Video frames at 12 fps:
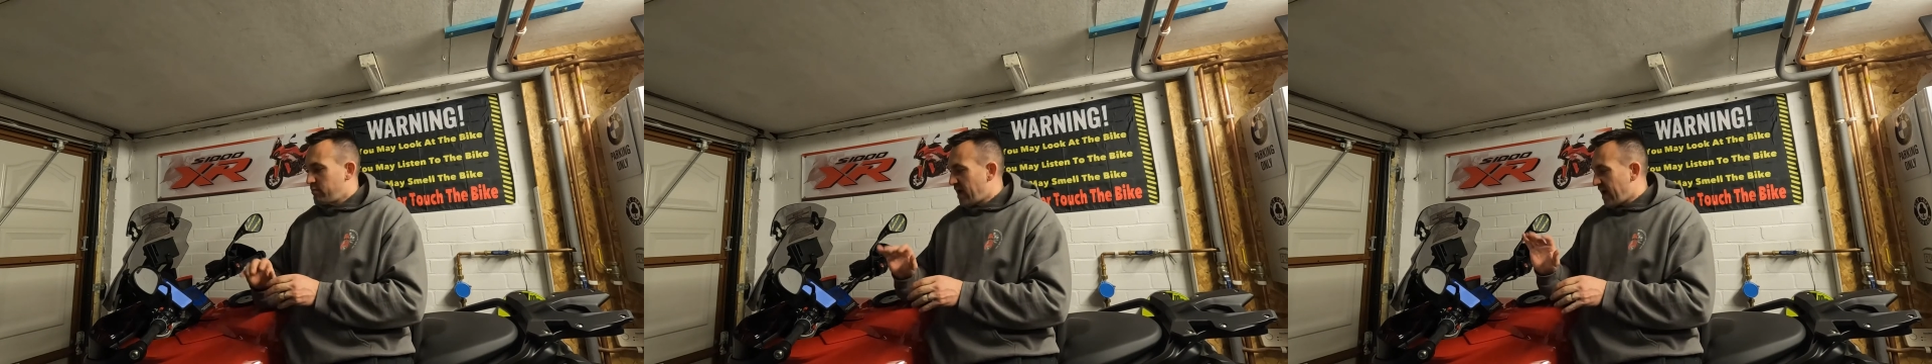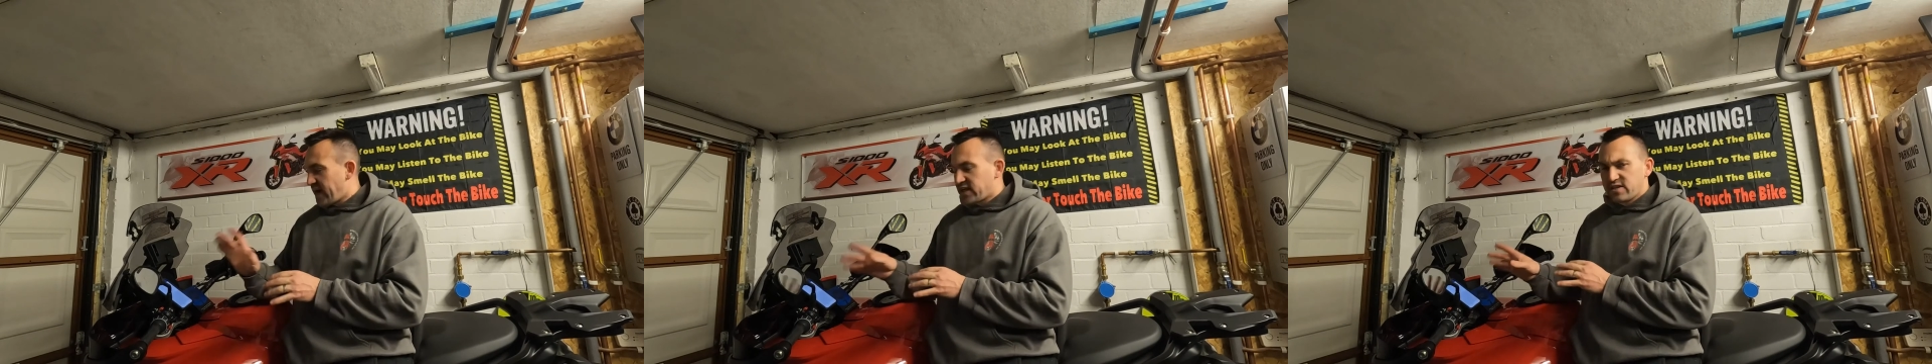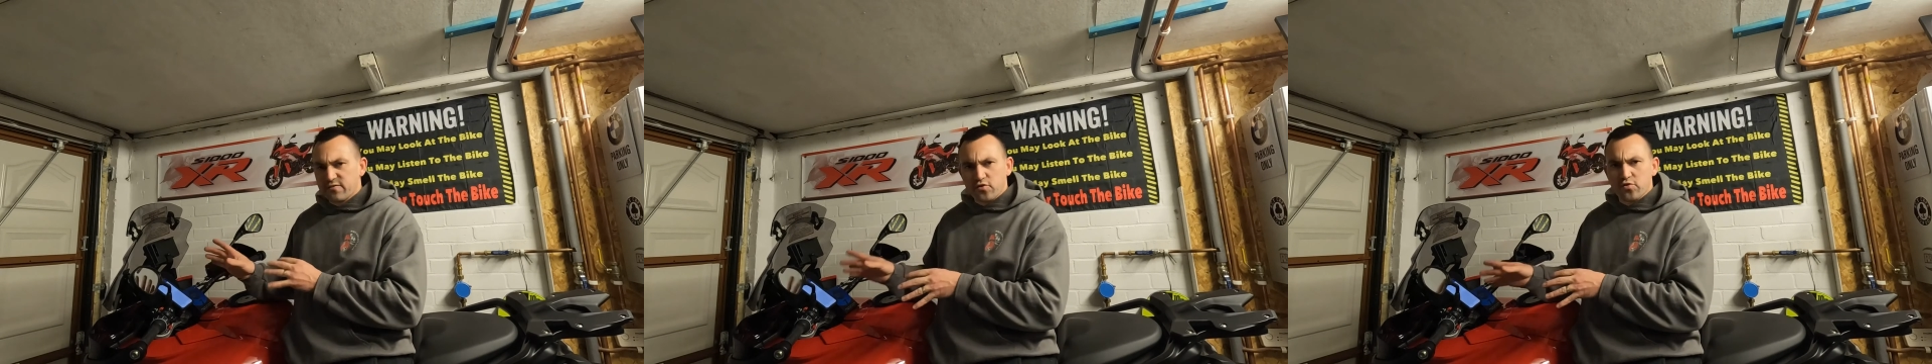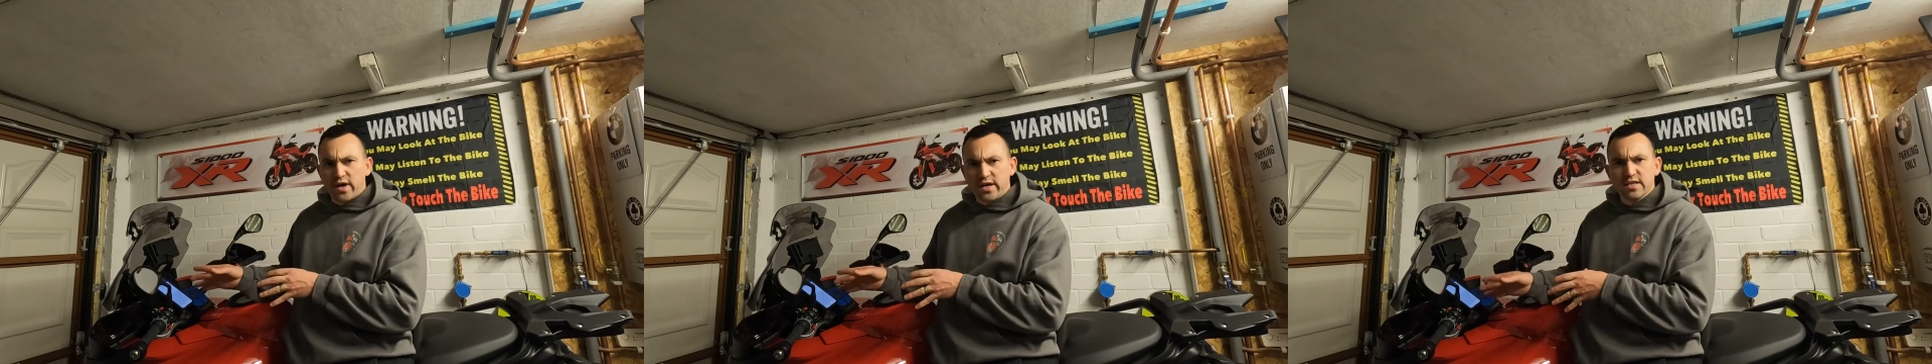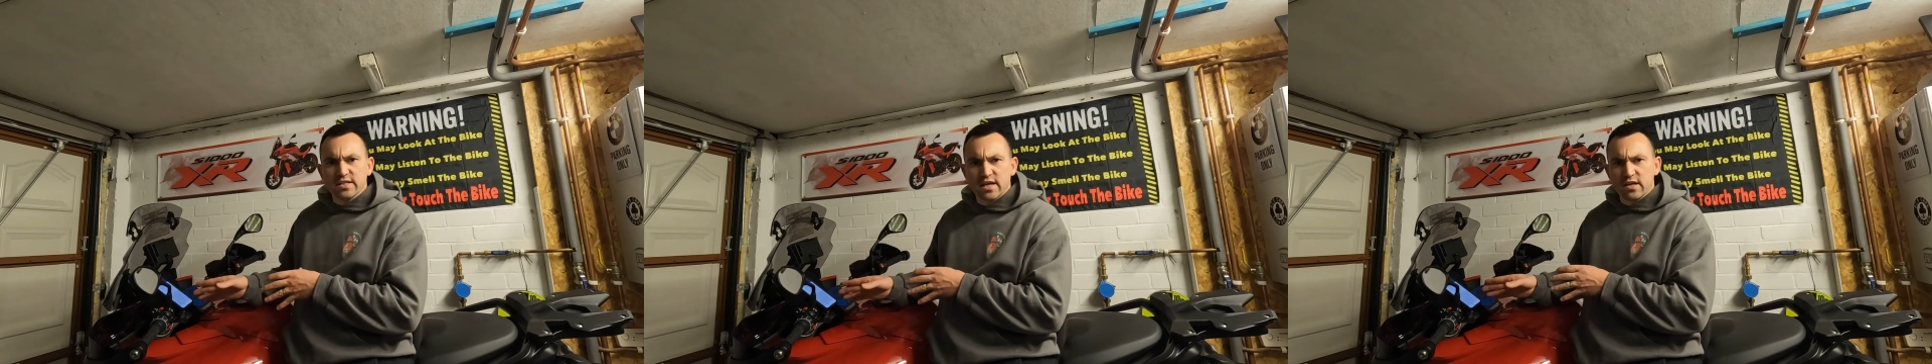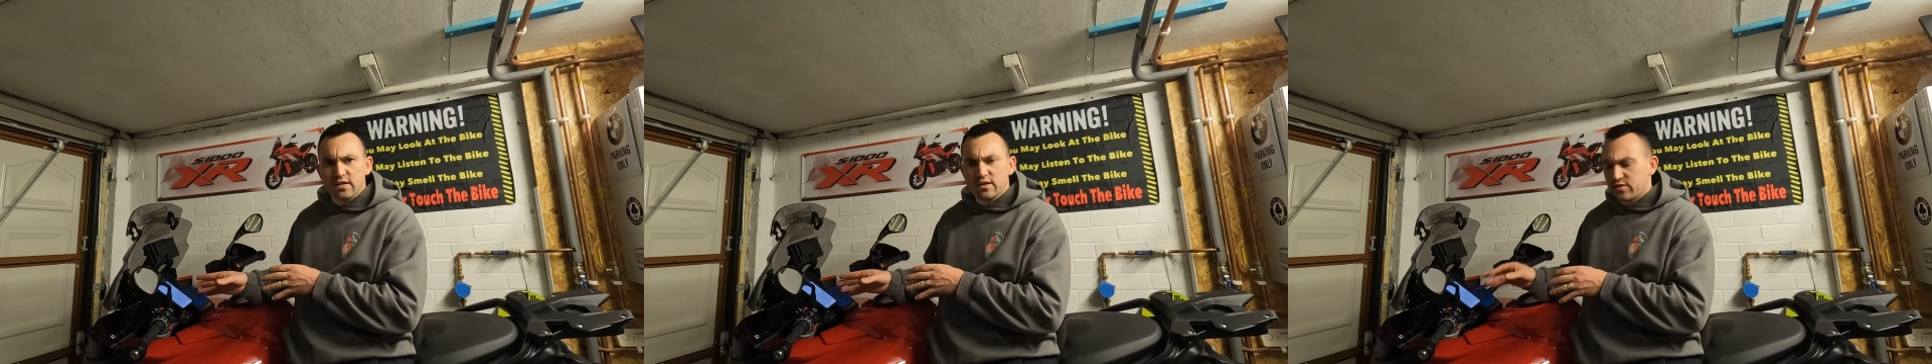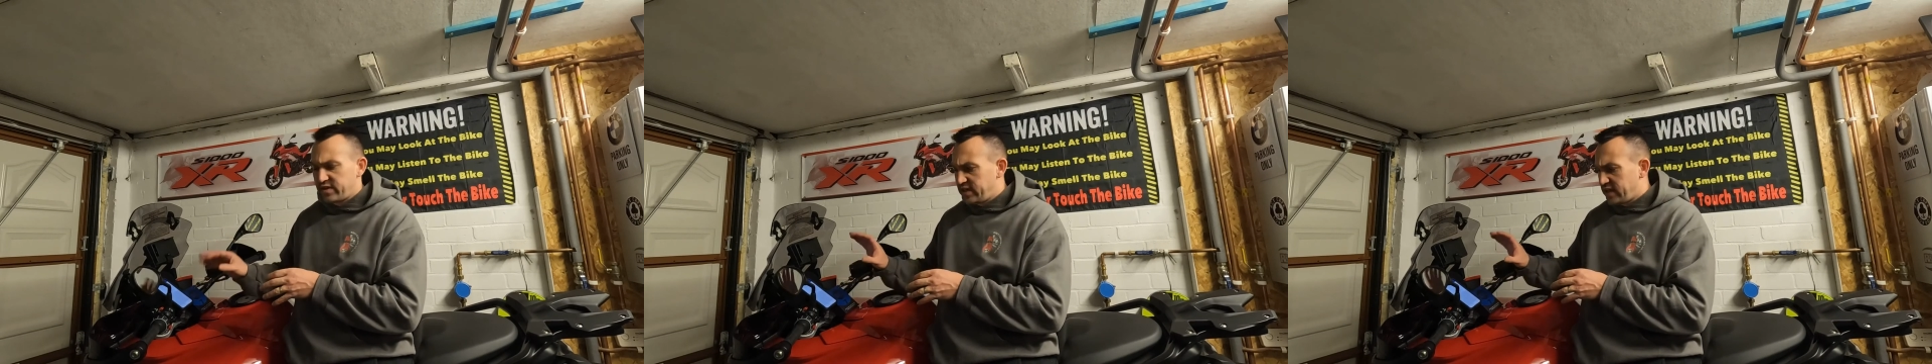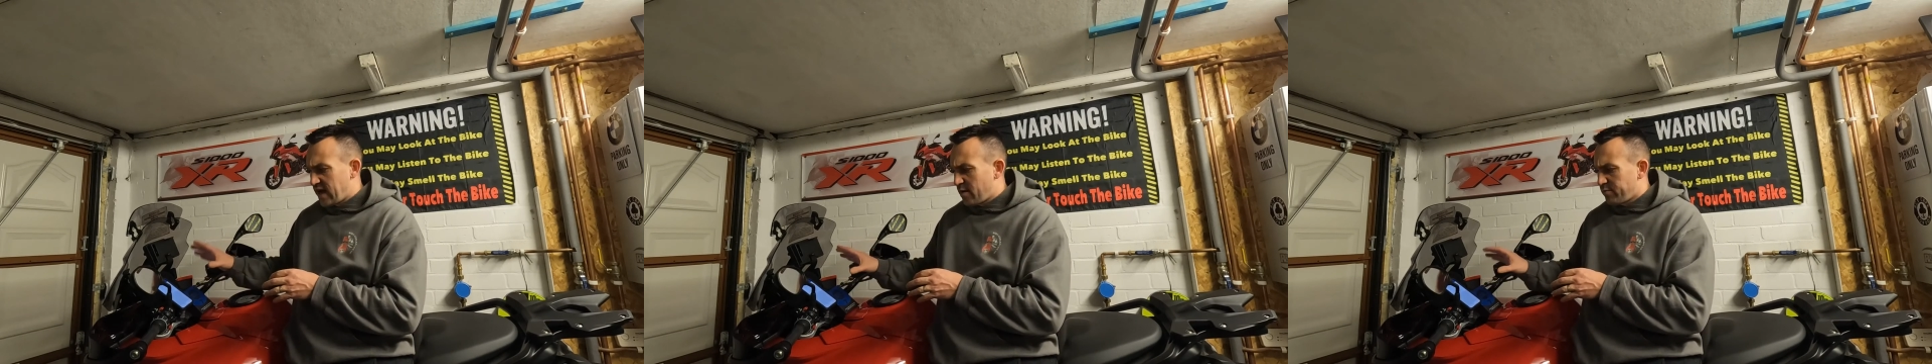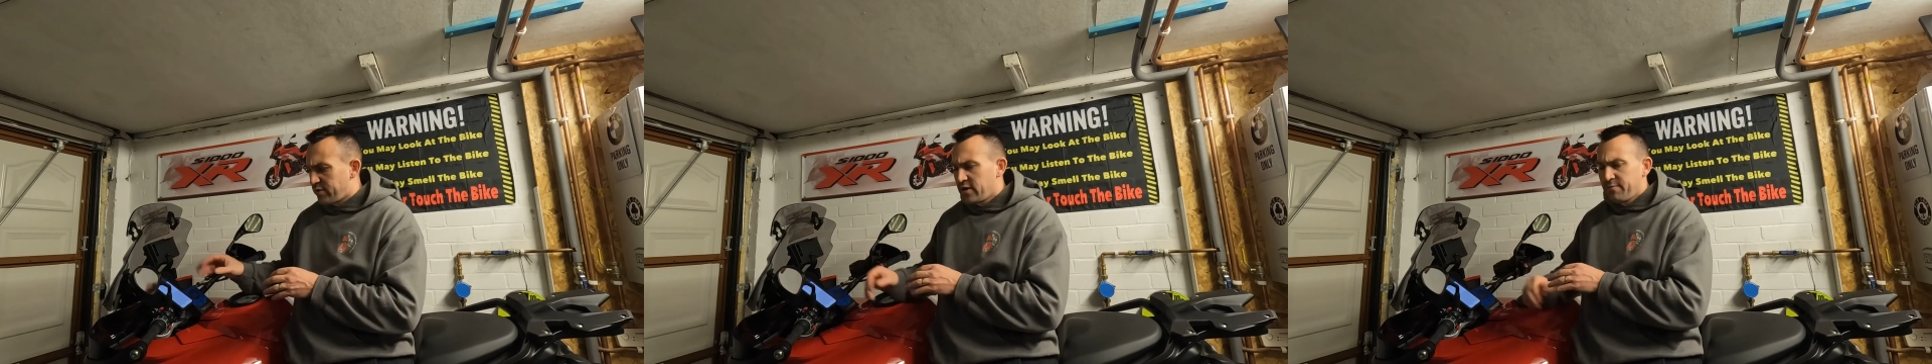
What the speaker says: active track it's on the app.